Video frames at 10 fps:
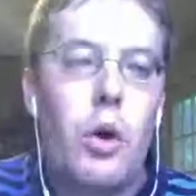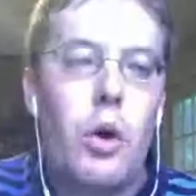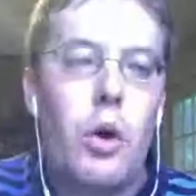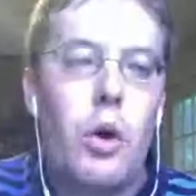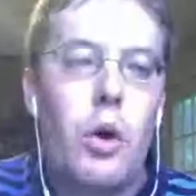
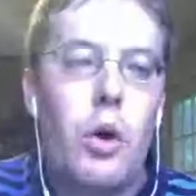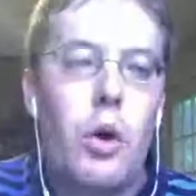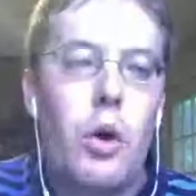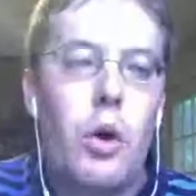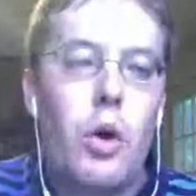have a
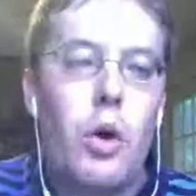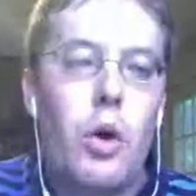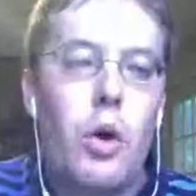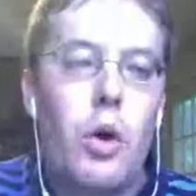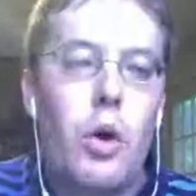really unique
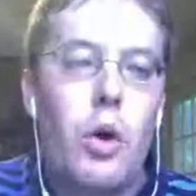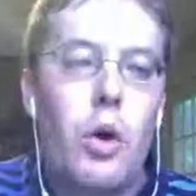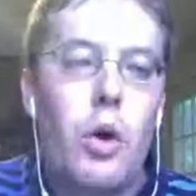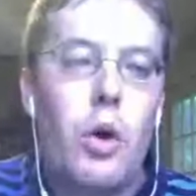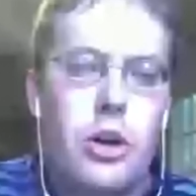ability that
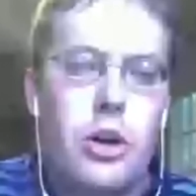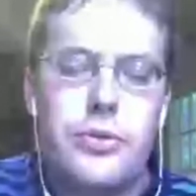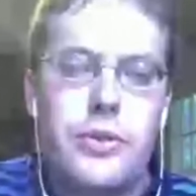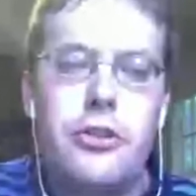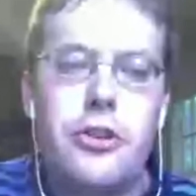you don't
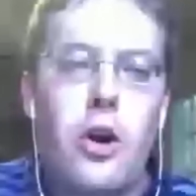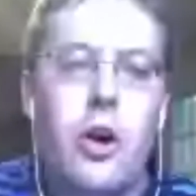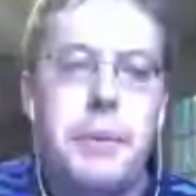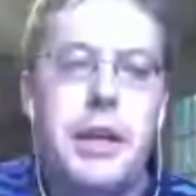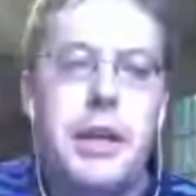see show up
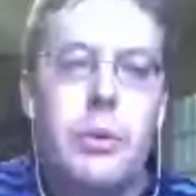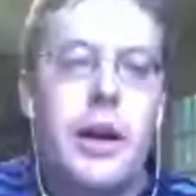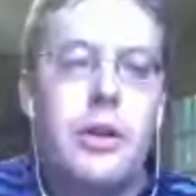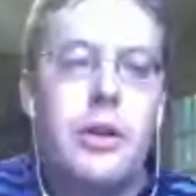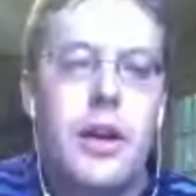anywhere else.